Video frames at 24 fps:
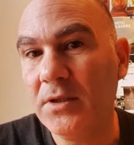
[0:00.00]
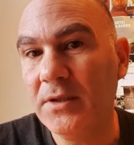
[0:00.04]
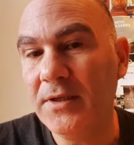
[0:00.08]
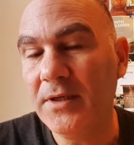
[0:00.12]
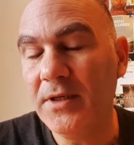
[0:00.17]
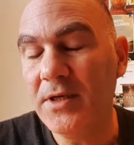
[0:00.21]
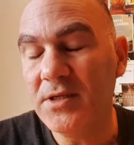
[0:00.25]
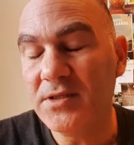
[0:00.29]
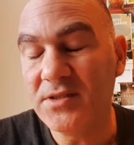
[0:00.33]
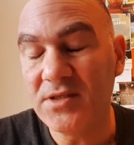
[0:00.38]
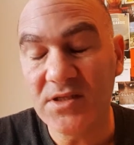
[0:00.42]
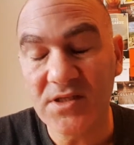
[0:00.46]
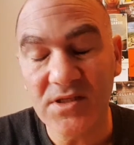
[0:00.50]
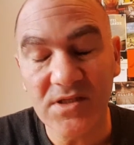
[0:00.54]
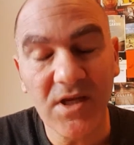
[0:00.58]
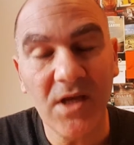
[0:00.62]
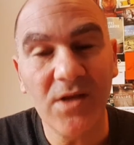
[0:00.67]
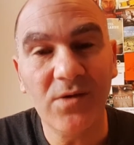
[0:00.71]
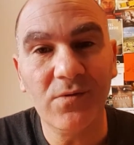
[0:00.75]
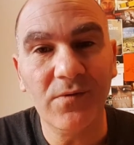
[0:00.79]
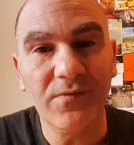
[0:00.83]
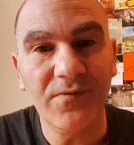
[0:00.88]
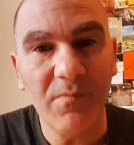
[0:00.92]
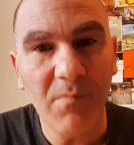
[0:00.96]
it's a
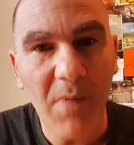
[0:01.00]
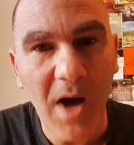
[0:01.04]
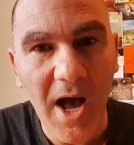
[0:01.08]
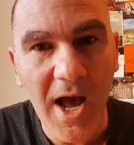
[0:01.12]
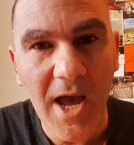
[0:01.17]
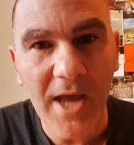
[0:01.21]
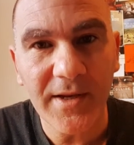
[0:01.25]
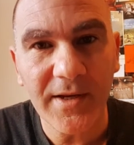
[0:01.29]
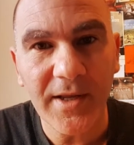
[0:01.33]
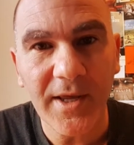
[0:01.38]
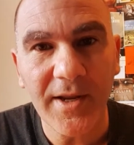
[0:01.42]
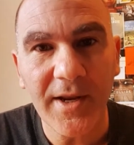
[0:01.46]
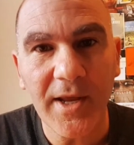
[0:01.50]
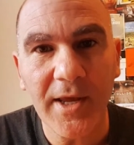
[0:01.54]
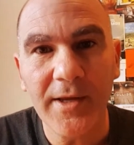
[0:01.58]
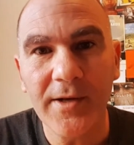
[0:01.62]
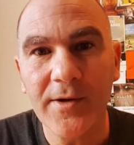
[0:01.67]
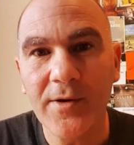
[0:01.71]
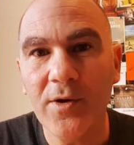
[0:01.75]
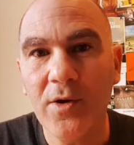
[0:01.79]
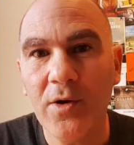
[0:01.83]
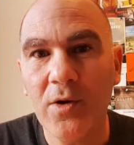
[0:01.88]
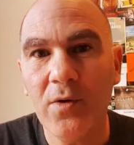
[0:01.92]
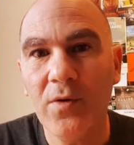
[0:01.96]
state of mind, and I
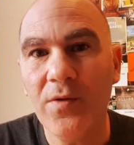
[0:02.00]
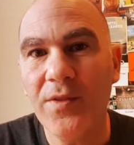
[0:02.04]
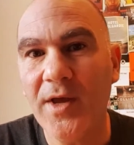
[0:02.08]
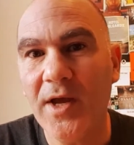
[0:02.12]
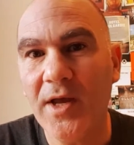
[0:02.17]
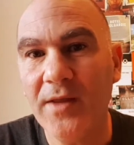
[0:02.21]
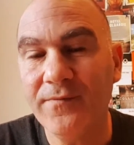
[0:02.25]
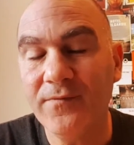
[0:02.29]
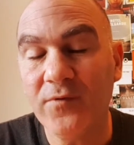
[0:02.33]
know that